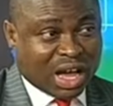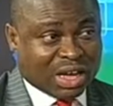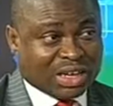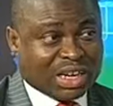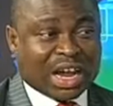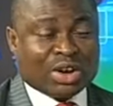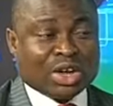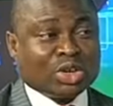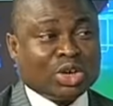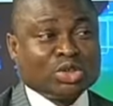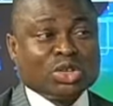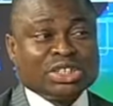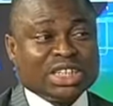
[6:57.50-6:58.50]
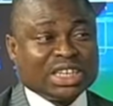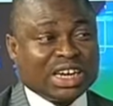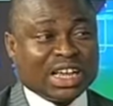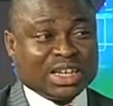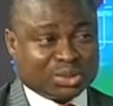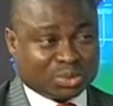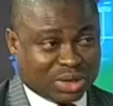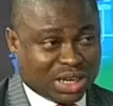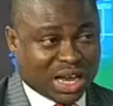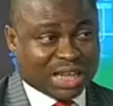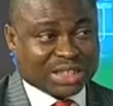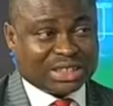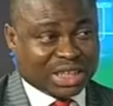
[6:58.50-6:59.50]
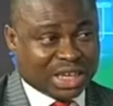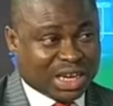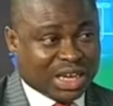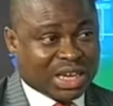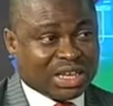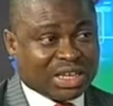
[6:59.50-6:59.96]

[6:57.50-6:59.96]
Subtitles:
They cannot also sit next week and say